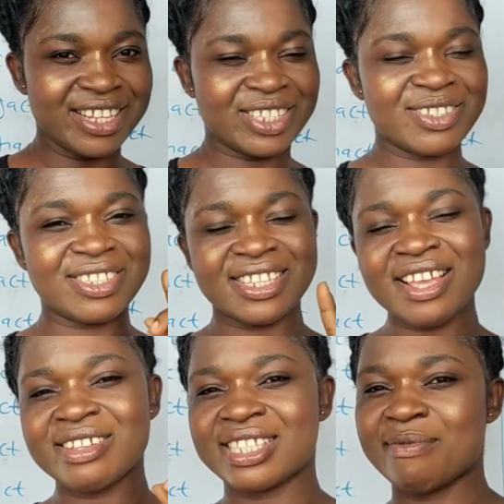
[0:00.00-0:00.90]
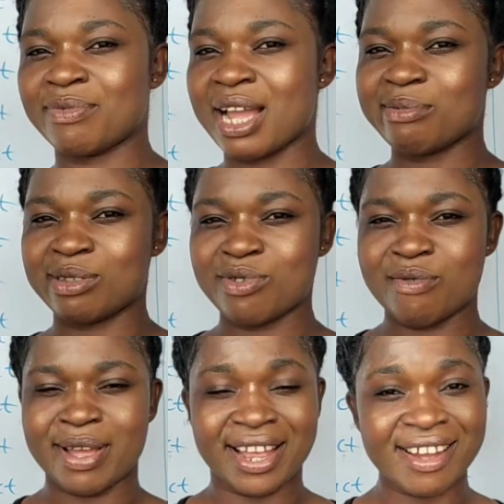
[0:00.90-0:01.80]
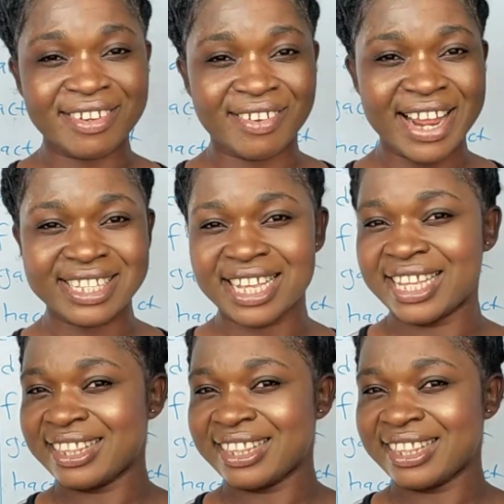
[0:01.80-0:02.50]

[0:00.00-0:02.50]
So see you same time tomorrow by God's grace.